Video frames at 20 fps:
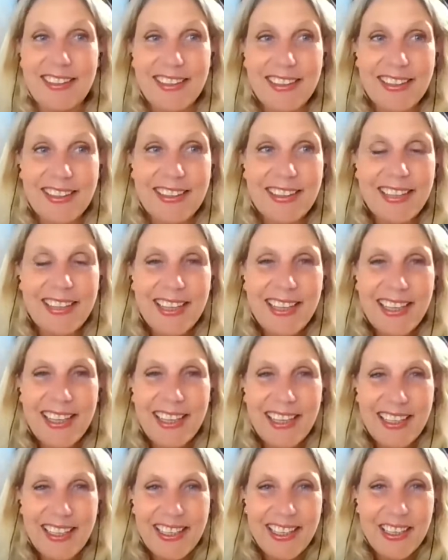the
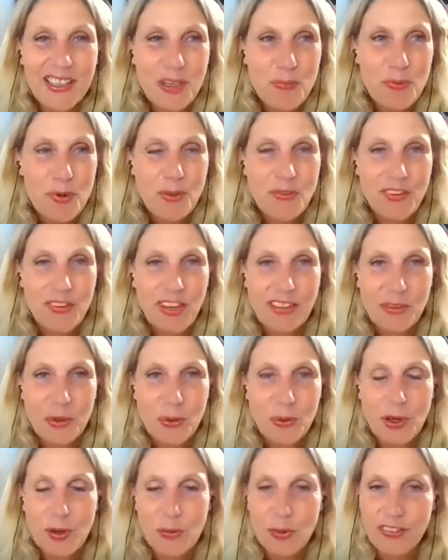project
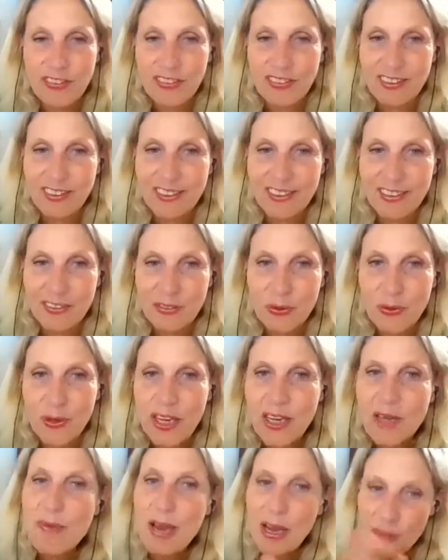Holger was
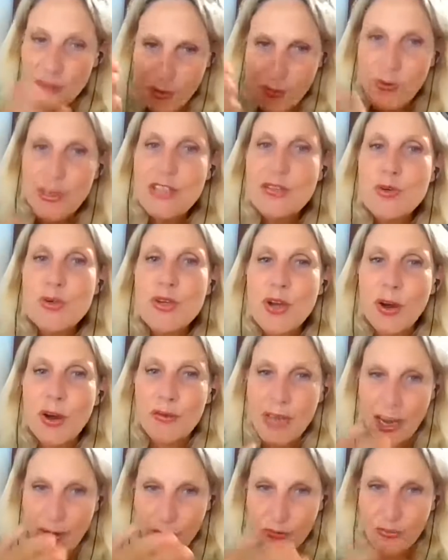talking about, but we do
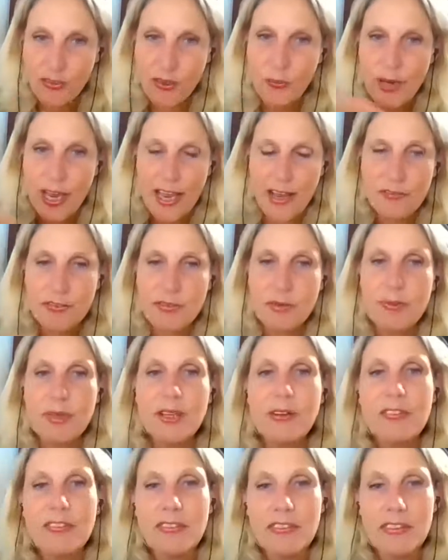know now, so we have to
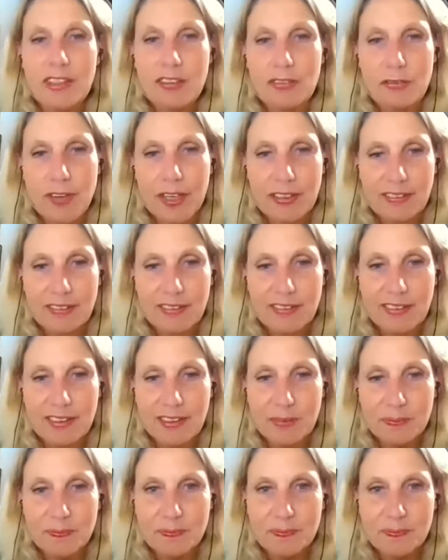build these factors in.